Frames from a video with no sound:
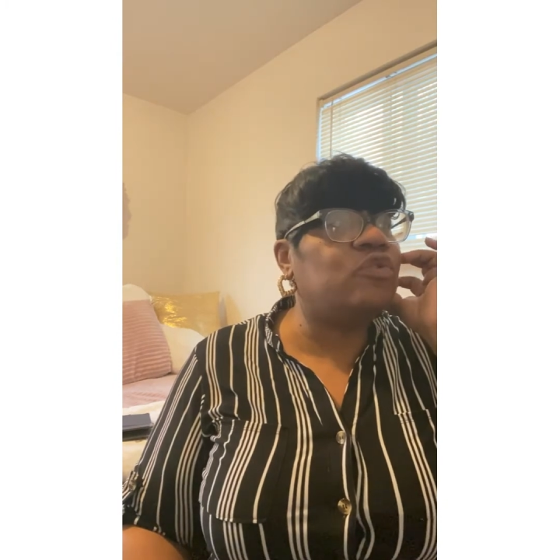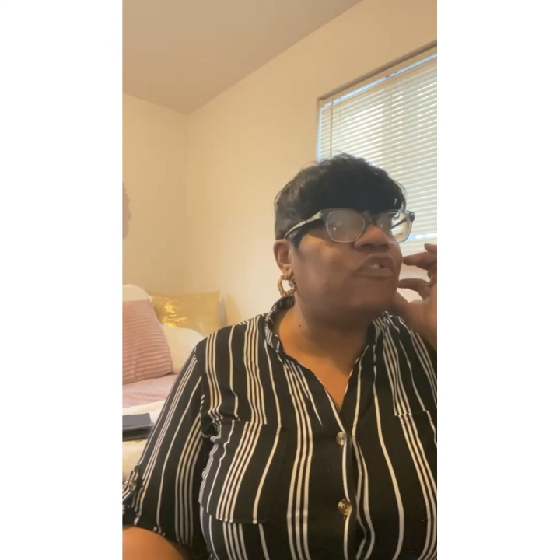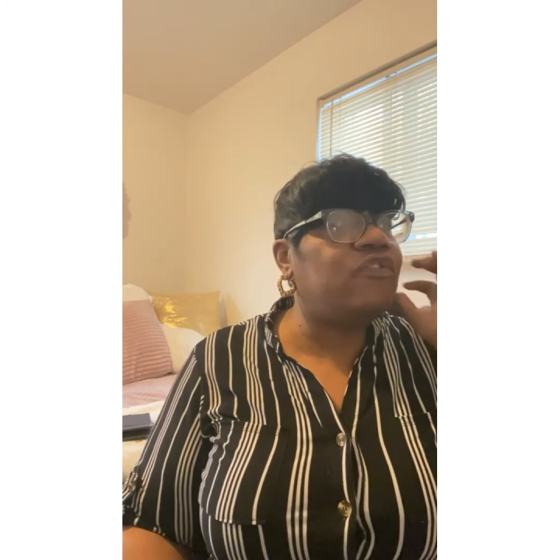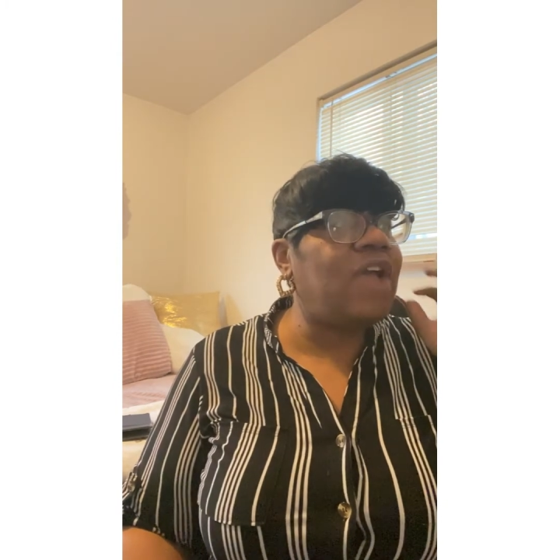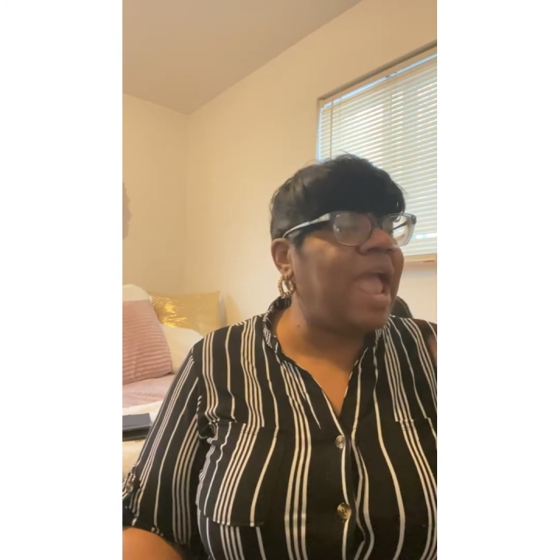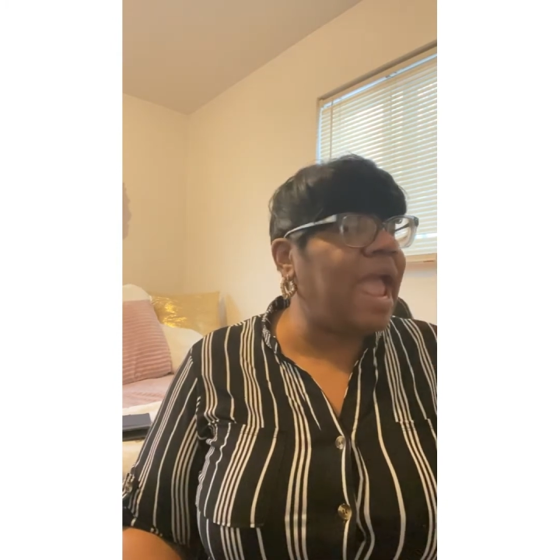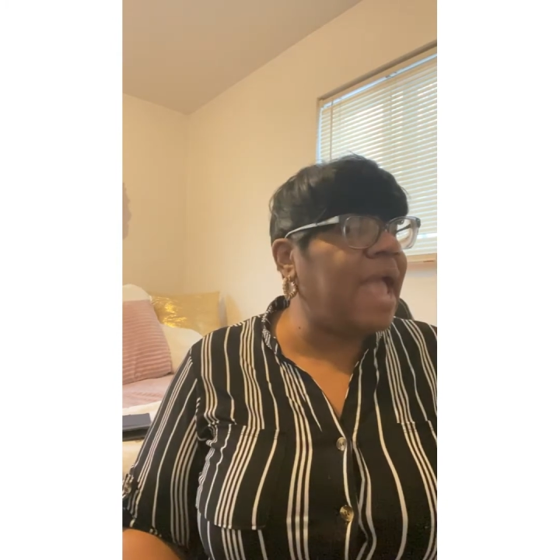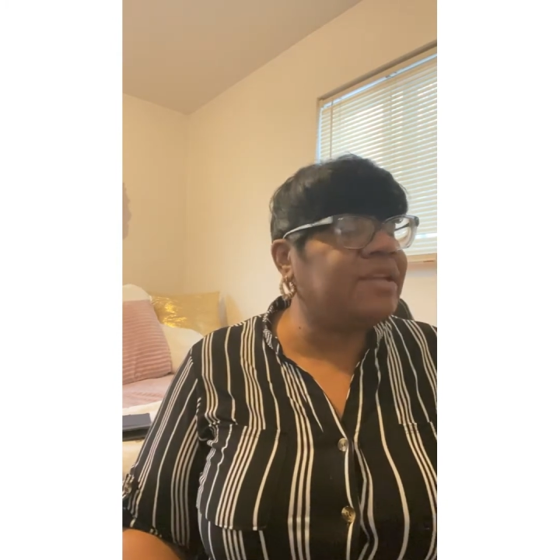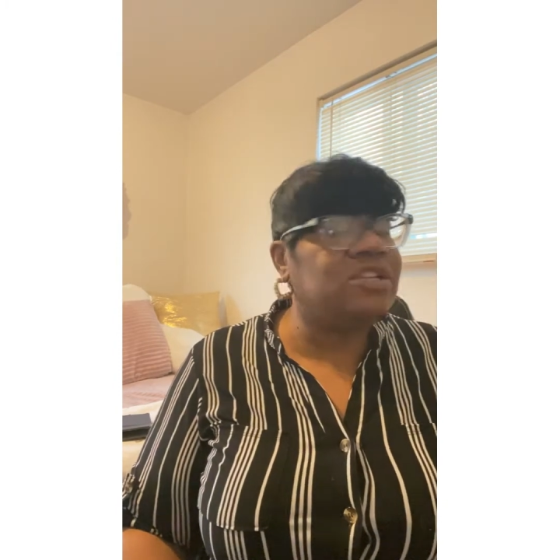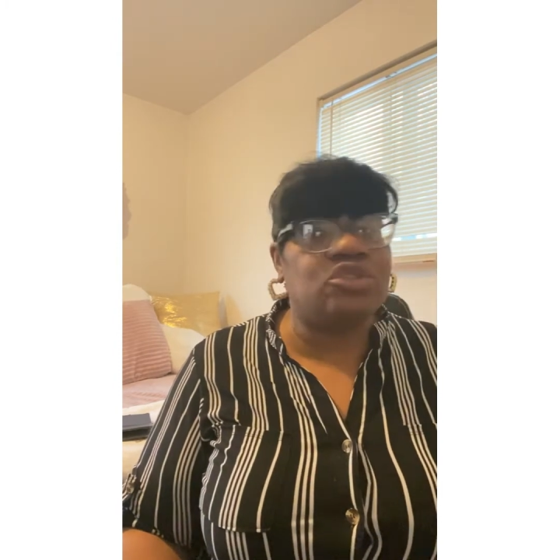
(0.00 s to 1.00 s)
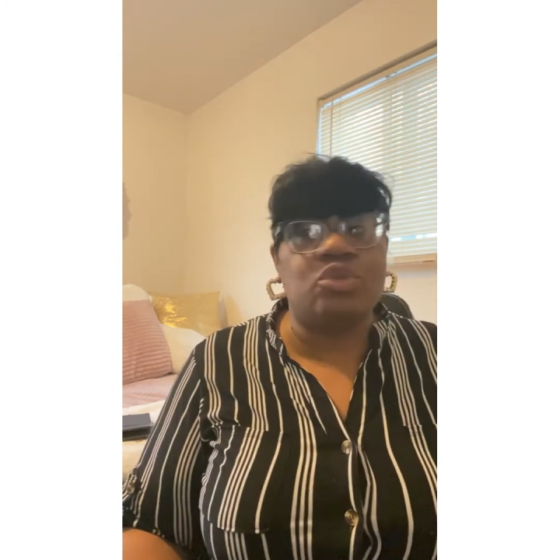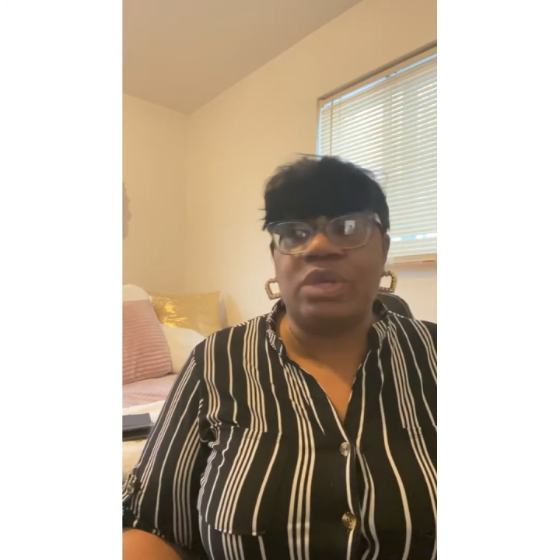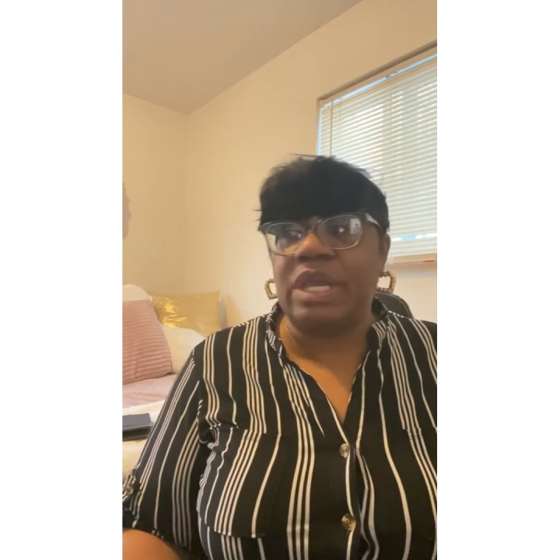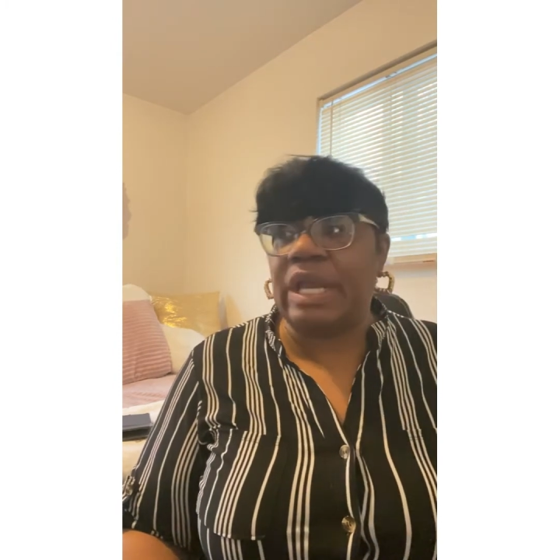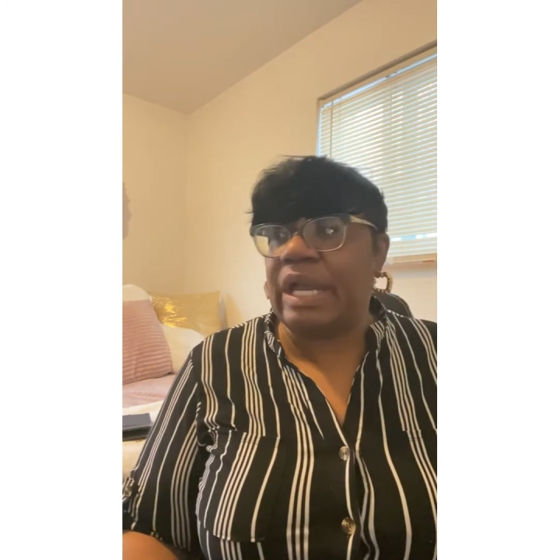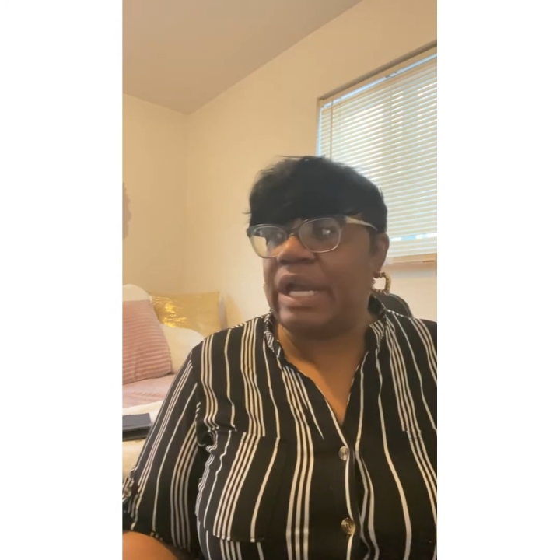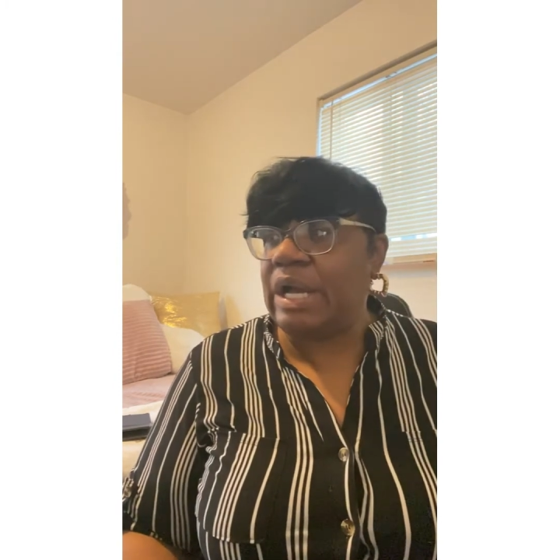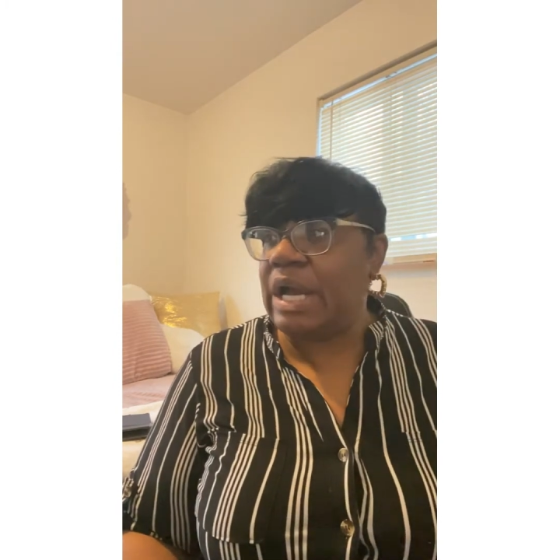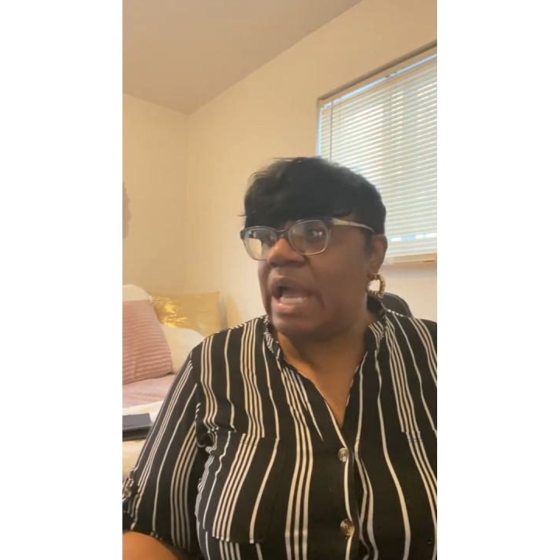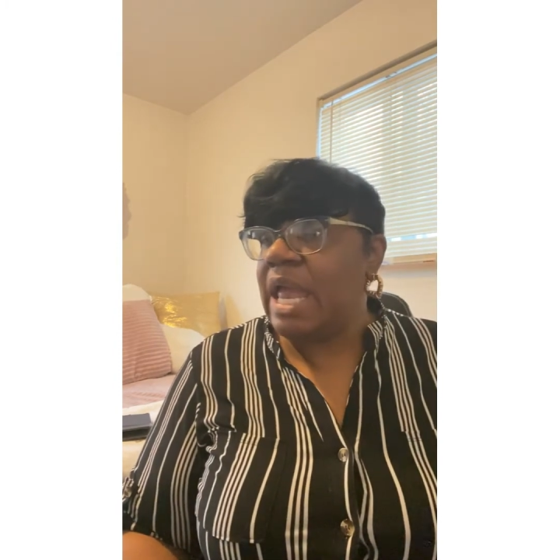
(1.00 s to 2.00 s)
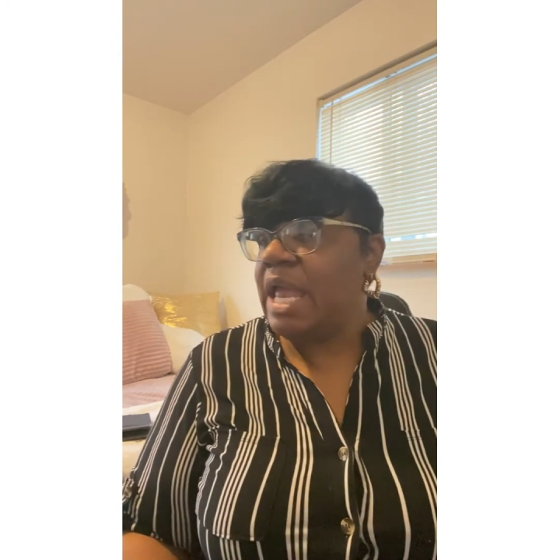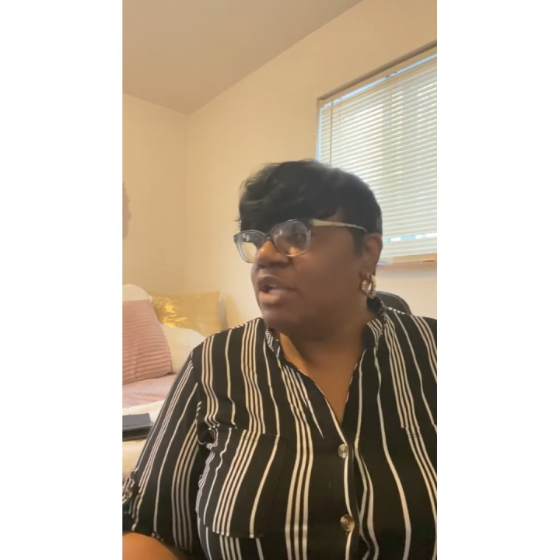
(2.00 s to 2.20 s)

fine? Did you get cut?